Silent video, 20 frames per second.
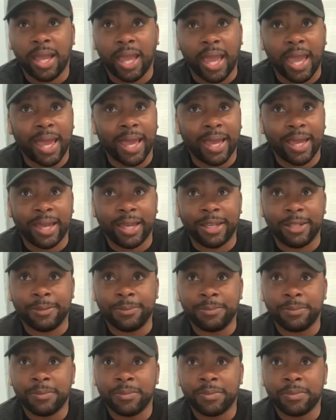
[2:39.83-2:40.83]

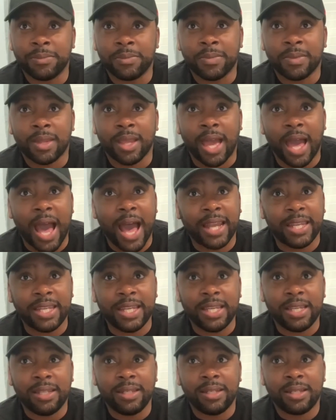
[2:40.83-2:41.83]
And I
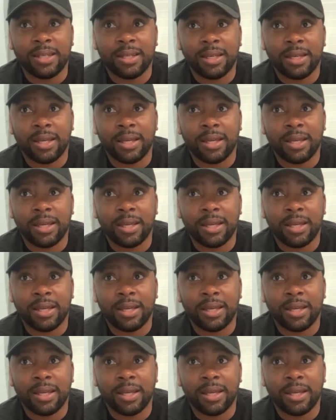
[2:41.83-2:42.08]
need